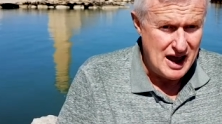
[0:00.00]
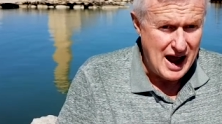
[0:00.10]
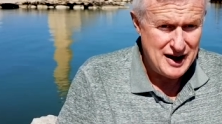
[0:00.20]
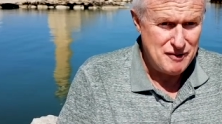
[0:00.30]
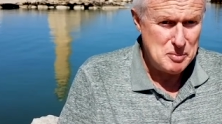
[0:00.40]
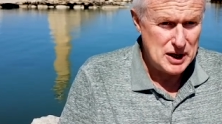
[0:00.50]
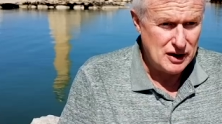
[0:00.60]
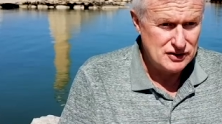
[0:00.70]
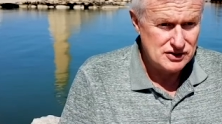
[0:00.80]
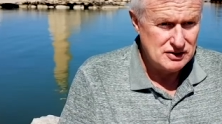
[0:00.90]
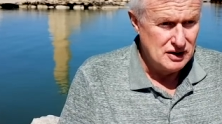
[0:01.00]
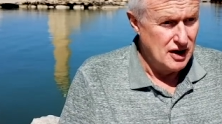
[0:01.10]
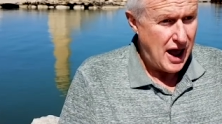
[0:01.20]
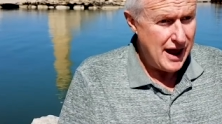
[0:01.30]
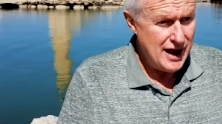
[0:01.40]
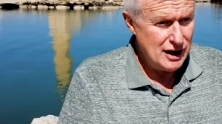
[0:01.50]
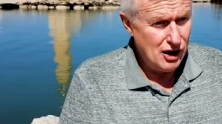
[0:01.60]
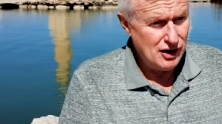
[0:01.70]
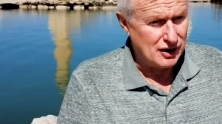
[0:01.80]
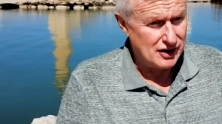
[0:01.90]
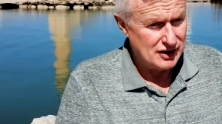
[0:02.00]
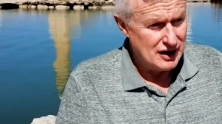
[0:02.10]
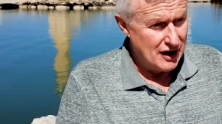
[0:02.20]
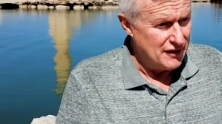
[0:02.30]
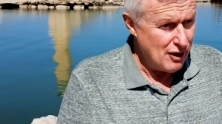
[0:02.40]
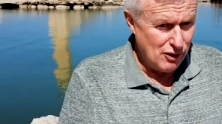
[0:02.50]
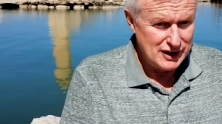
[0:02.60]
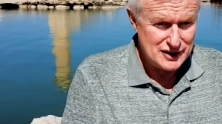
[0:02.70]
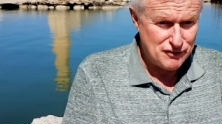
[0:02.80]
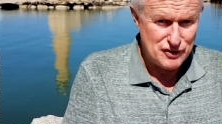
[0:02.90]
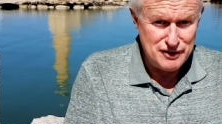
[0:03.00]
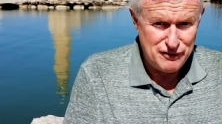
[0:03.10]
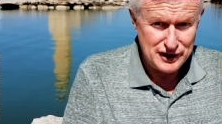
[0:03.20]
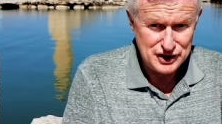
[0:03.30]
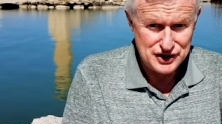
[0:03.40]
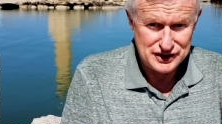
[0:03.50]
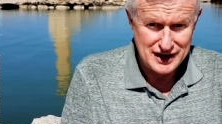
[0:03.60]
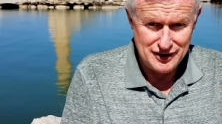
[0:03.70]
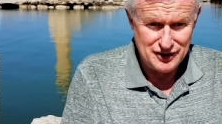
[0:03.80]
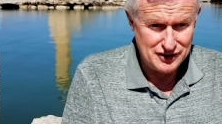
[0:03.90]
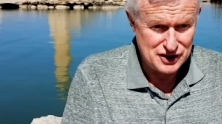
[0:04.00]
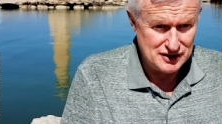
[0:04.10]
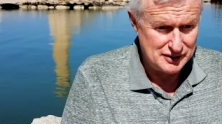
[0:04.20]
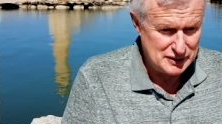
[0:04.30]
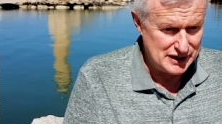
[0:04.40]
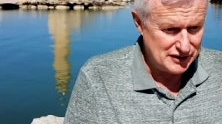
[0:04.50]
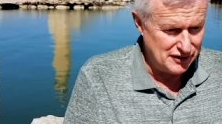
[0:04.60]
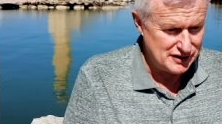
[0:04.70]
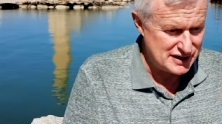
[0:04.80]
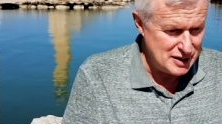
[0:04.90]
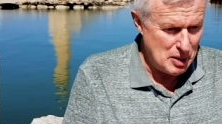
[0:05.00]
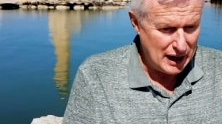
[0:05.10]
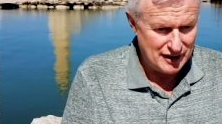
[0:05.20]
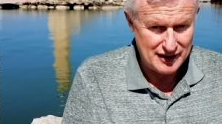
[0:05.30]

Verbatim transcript: And everybody goes, Hey, look, there are all these free fish down on the, you know, on the seabed.